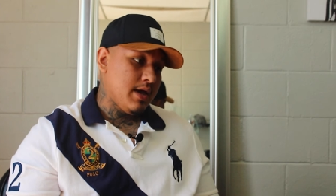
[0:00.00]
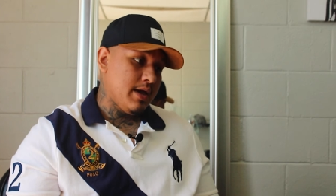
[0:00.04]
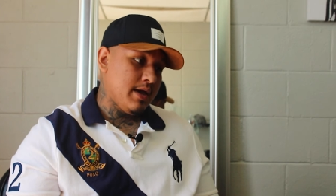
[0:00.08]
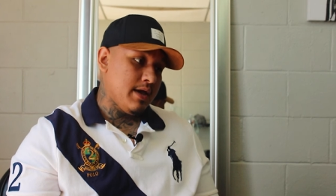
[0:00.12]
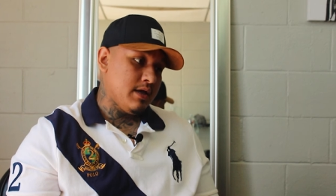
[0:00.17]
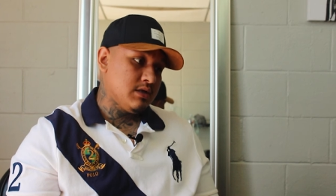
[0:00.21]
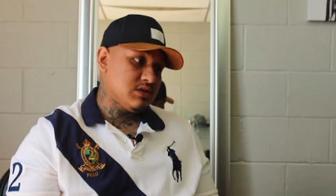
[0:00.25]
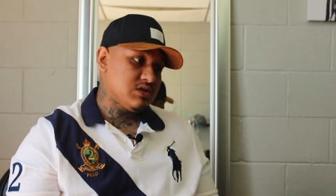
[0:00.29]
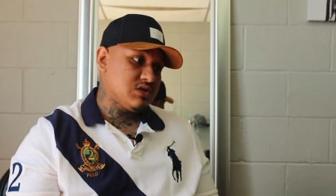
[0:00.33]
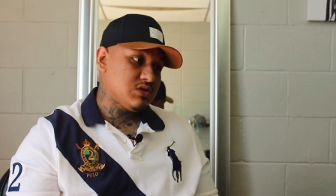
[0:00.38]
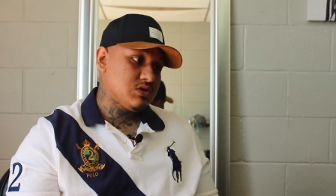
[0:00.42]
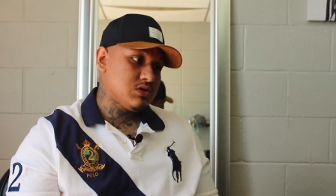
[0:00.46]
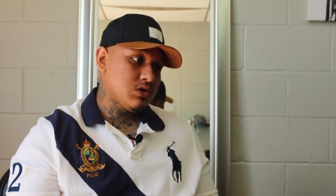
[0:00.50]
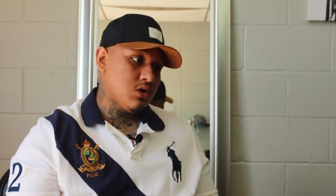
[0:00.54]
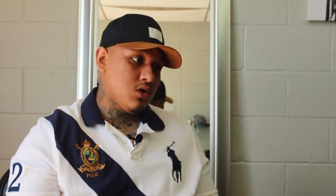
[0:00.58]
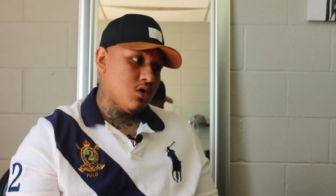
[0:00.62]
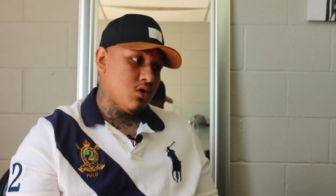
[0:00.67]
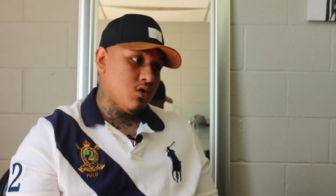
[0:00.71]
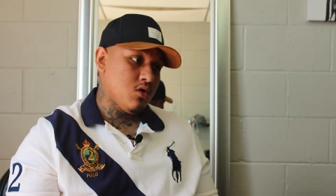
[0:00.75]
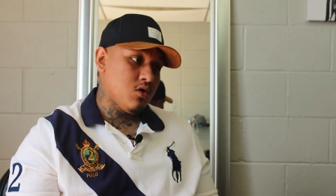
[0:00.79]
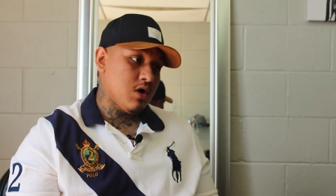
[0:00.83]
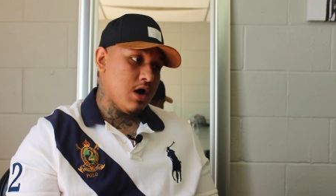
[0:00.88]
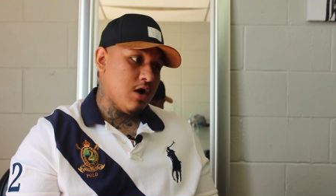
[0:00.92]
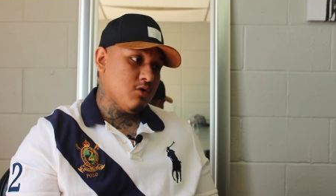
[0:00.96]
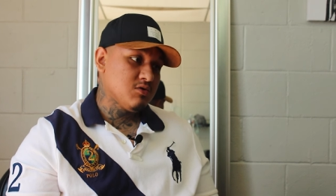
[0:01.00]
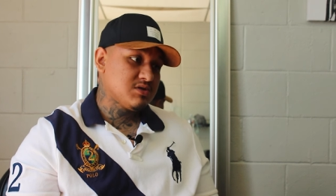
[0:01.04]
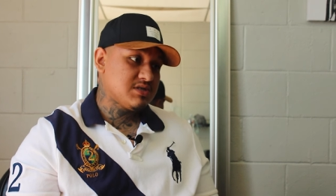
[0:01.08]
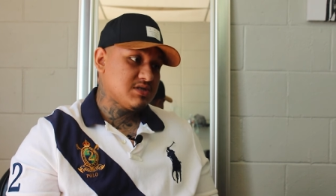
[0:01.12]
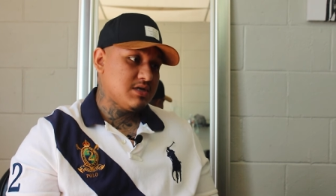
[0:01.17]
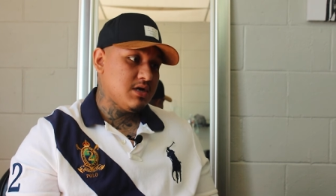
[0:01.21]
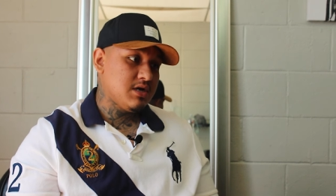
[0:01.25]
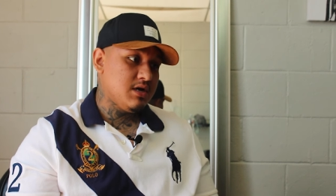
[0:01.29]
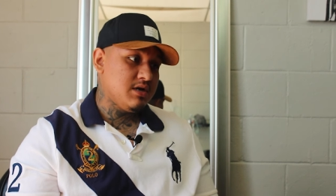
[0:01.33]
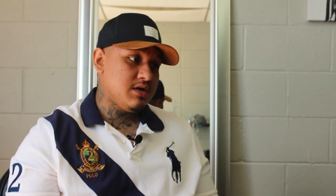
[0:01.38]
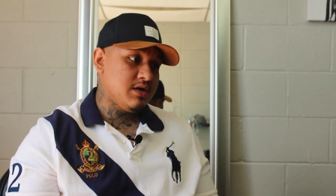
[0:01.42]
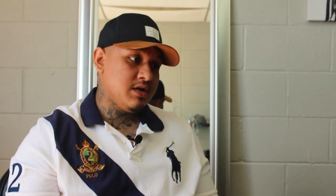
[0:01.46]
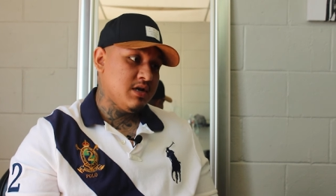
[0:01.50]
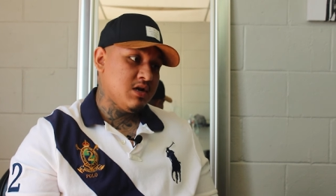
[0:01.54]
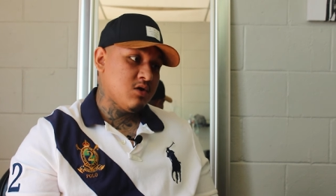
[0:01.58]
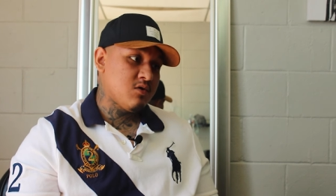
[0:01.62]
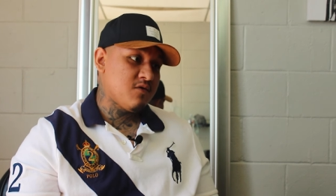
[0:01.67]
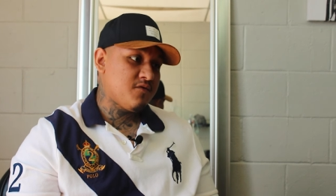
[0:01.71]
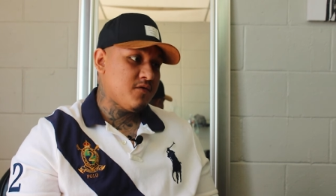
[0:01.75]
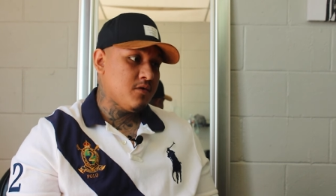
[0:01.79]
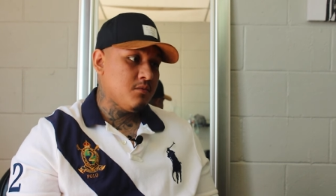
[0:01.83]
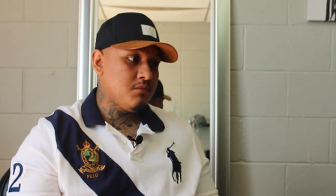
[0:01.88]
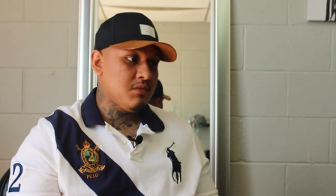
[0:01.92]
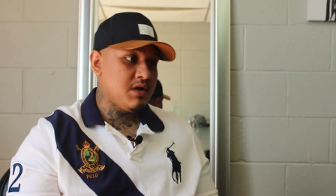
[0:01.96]
And so I was cutting
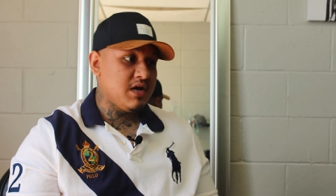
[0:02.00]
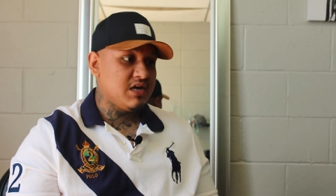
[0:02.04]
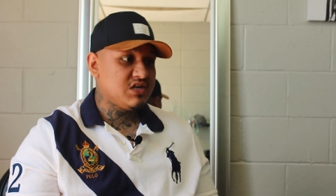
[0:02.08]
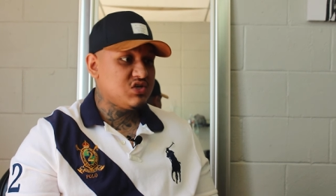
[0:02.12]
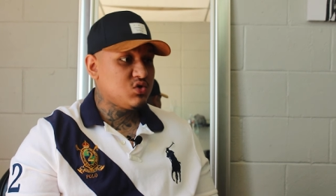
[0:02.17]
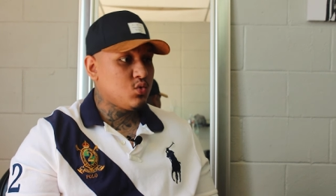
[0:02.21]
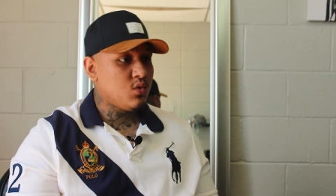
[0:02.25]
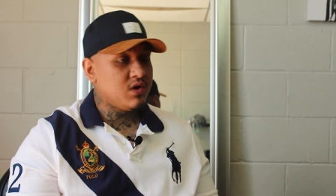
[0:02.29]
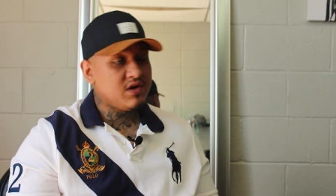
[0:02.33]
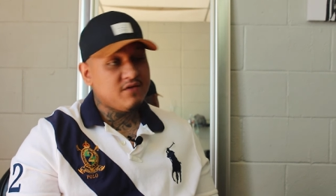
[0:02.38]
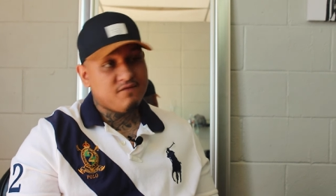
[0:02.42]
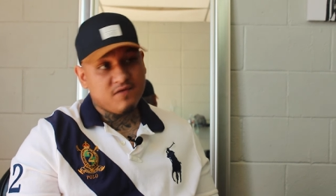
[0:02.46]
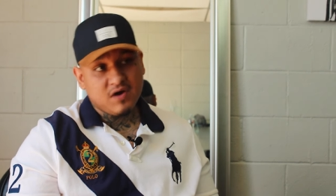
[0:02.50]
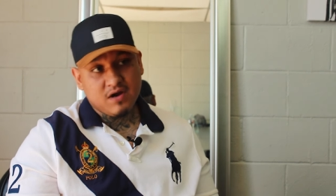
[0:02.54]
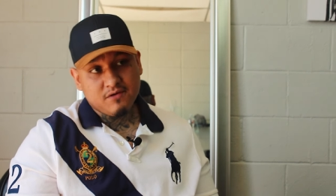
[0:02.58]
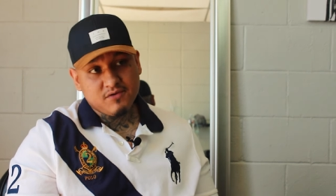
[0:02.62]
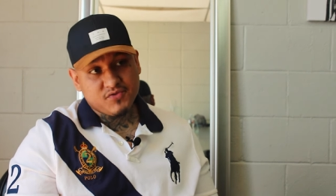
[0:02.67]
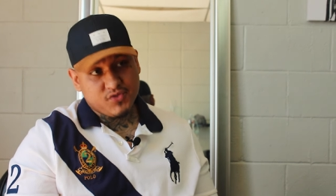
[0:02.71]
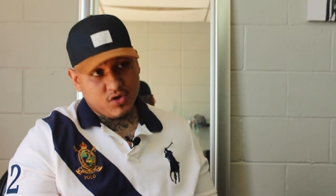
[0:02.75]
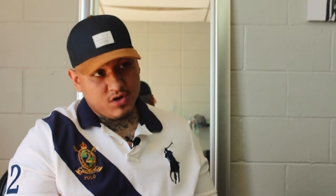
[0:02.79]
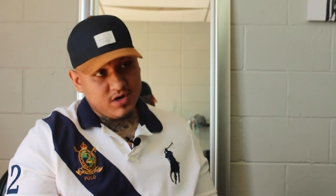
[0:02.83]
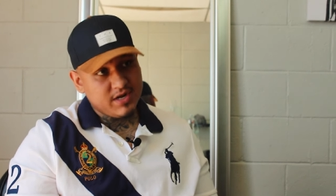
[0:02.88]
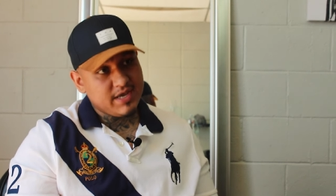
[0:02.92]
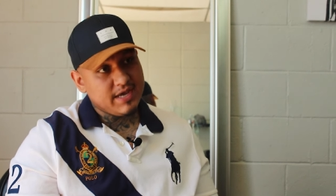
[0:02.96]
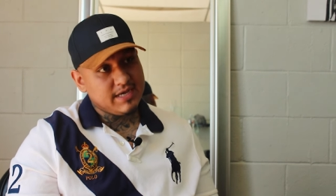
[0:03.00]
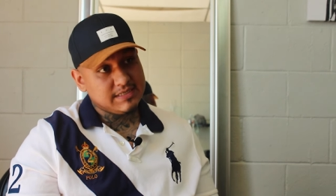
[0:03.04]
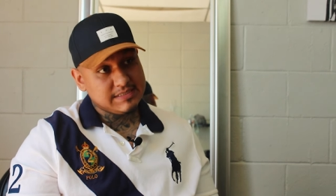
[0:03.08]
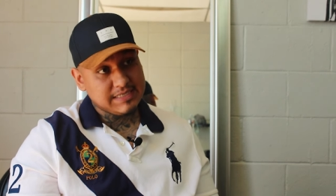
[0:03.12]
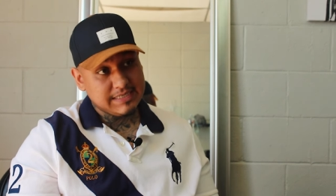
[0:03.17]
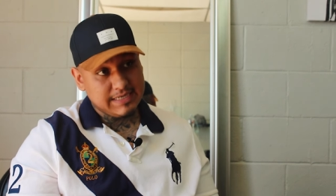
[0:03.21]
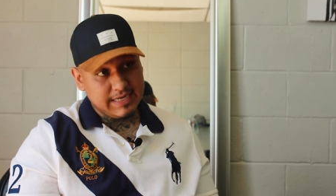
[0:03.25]
anywhere from like 25 to 30 heads